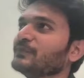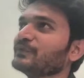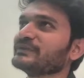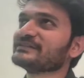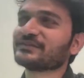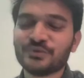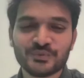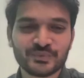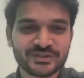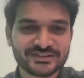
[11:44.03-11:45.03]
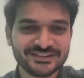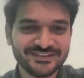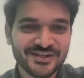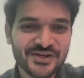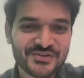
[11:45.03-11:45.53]
Oh, this is a good
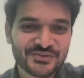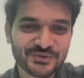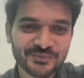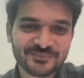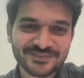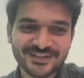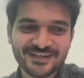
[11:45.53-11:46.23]
question. So